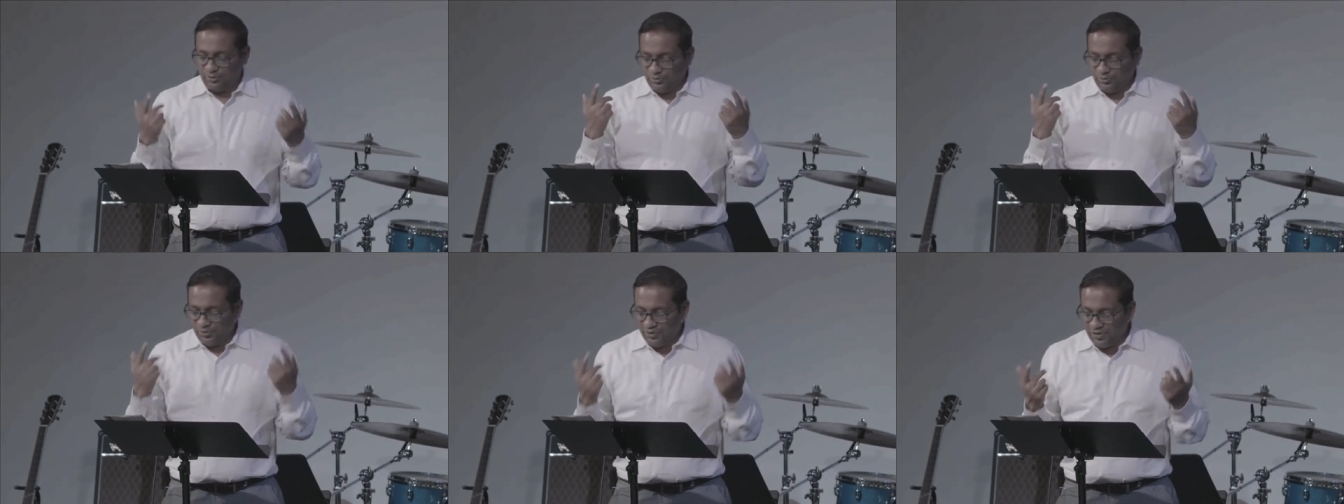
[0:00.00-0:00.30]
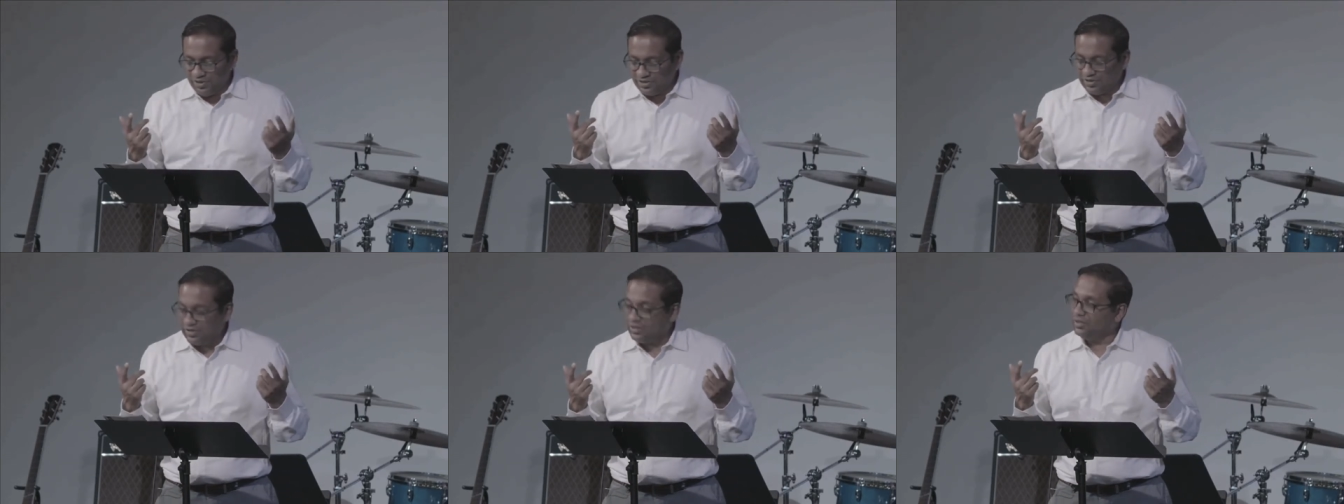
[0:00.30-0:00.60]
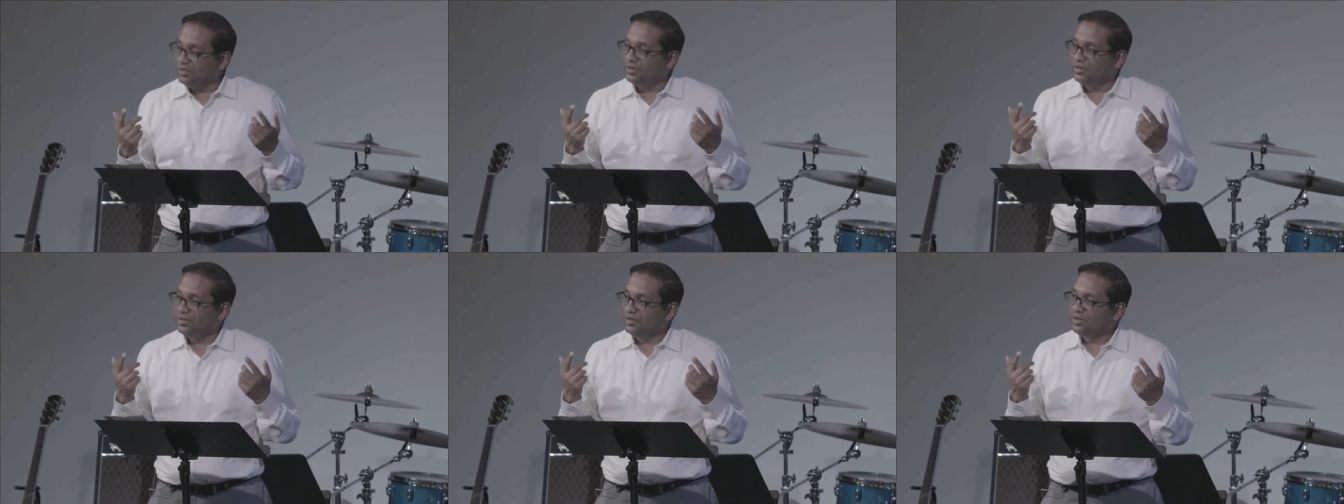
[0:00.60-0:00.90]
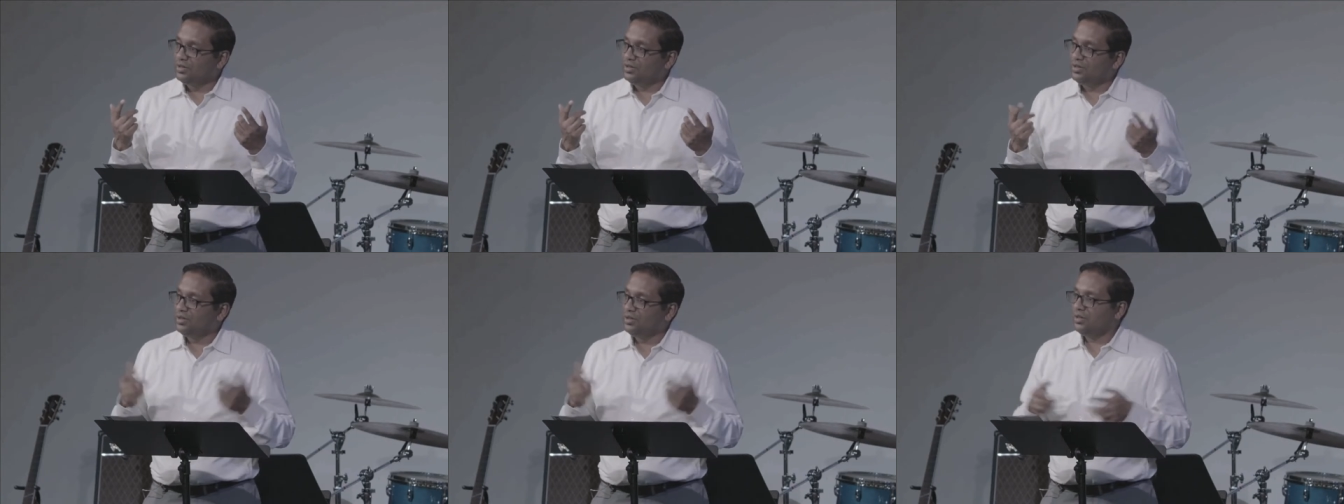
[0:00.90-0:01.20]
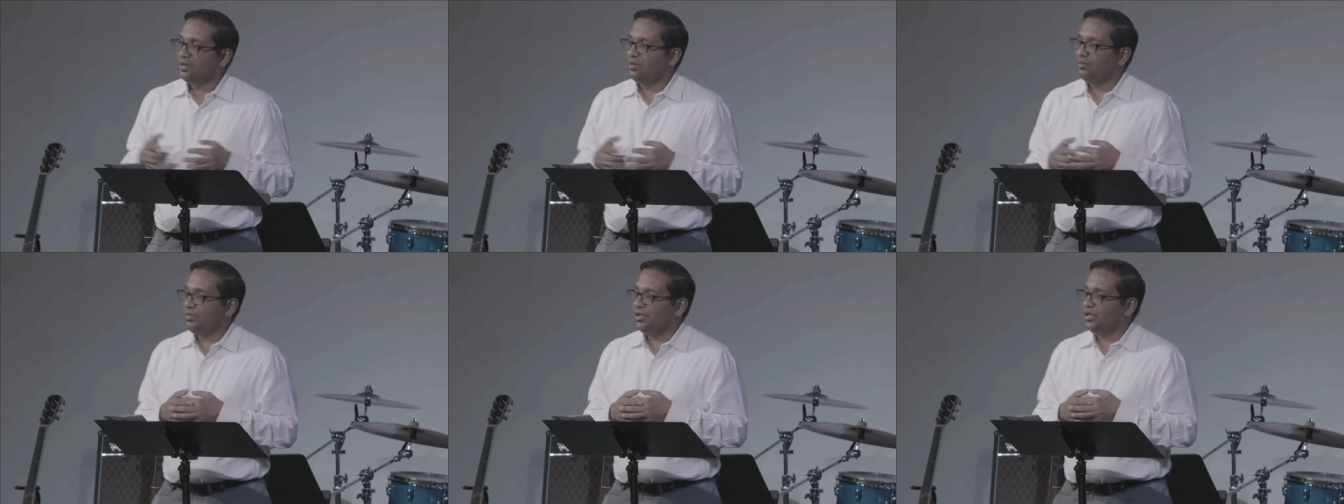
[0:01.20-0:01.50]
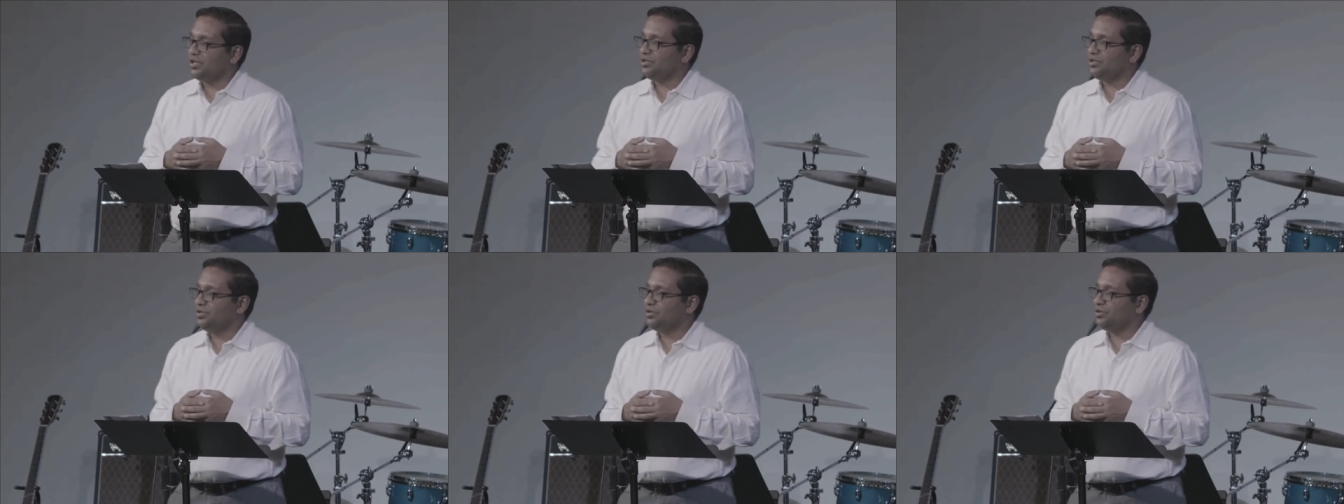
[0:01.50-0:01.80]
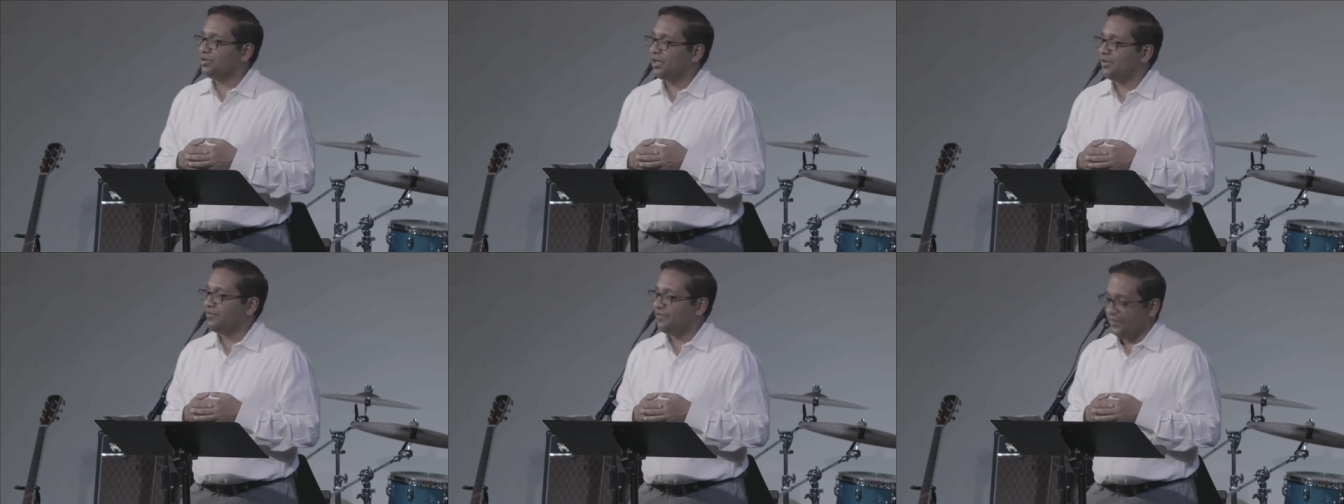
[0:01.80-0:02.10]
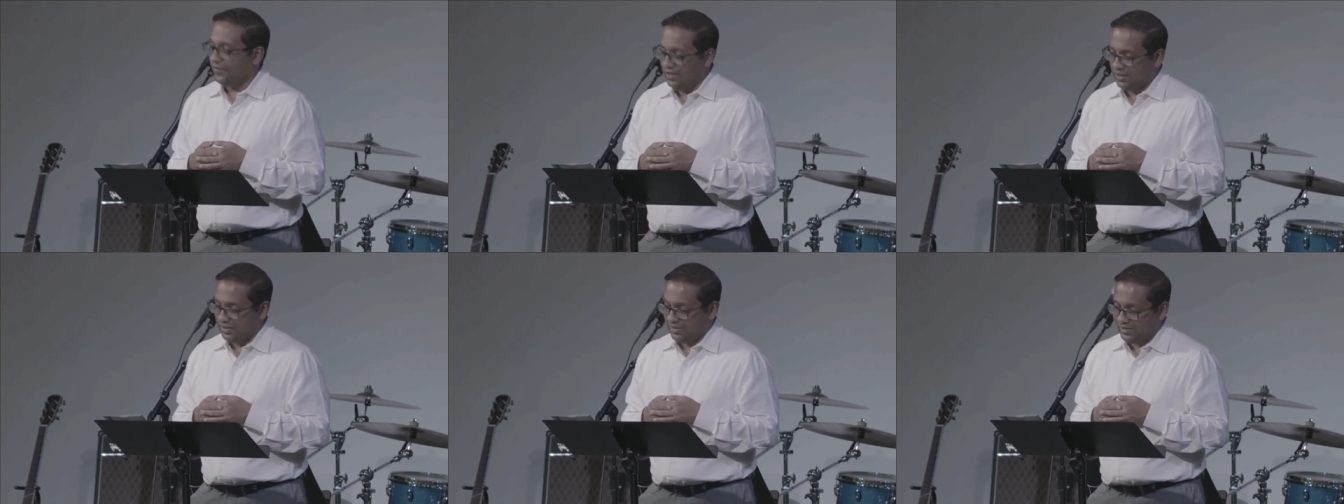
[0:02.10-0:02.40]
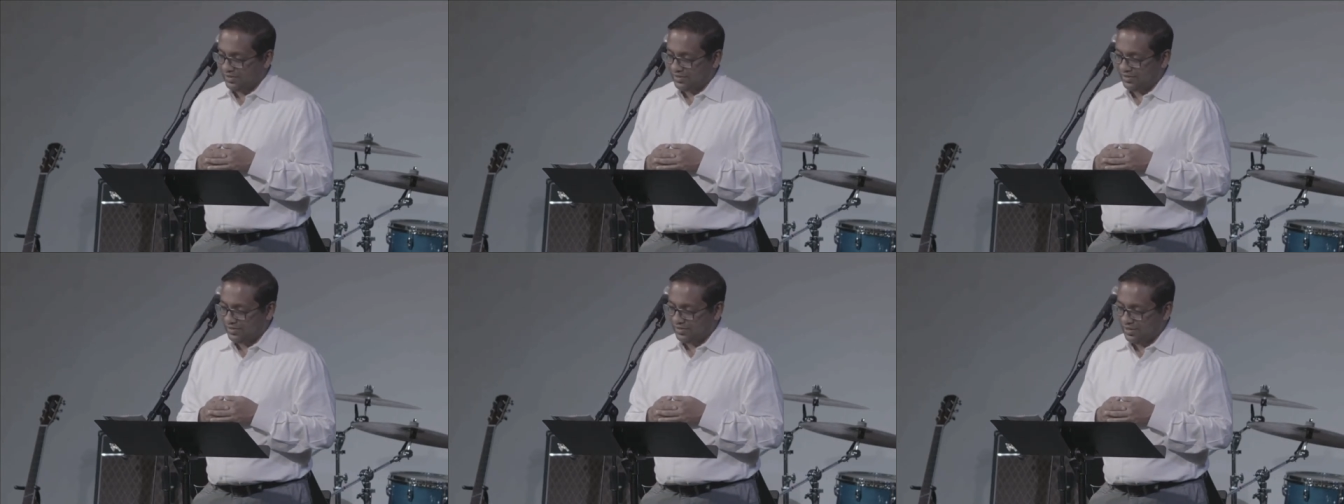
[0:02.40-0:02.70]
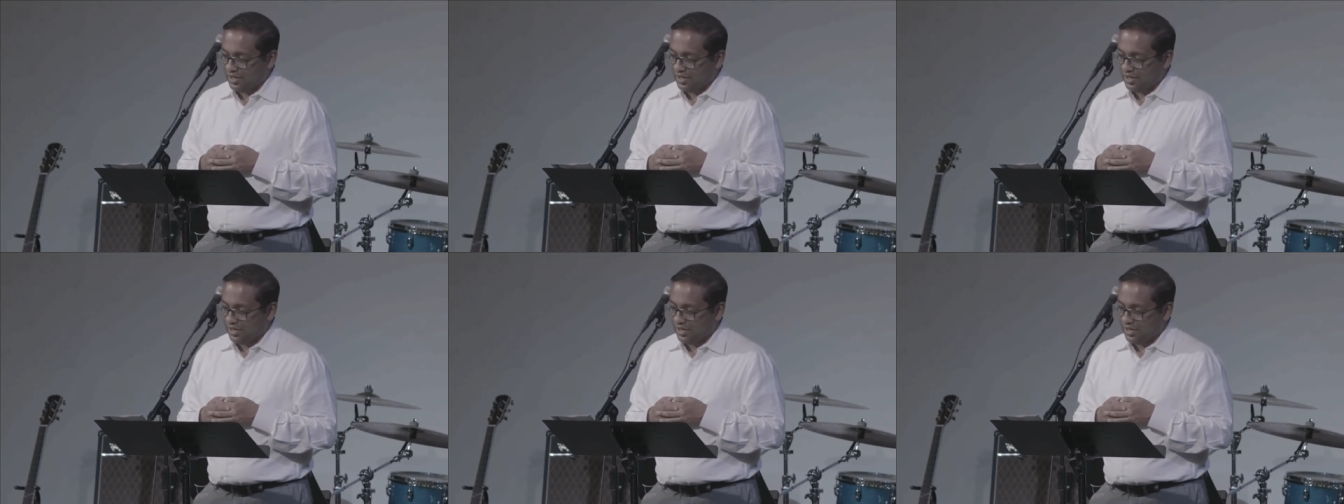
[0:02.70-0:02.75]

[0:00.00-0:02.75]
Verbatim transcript: reason because you don't have faith.